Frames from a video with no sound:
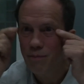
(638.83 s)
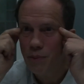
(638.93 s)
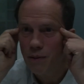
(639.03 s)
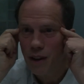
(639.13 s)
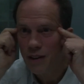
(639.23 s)

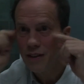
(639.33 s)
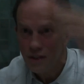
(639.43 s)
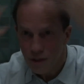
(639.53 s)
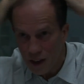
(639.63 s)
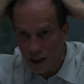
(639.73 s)
bit like
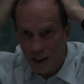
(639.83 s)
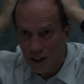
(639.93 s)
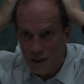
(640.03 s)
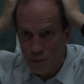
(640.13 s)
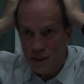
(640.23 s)
this, or their hair
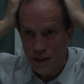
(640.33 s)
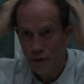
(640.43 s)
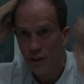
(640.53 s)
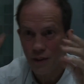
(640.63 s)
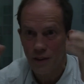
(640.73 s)
color's a bit
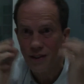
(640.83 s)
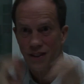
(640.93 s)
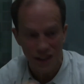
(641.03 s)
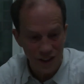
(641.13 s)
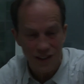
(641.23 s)
different, or their
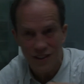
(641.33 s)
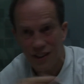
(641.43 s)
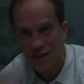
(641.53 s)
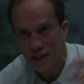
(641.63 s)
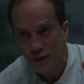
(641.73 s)
skin color's a
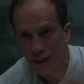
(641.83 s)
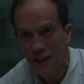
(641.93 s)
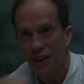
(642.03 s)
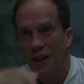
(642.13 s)
little different.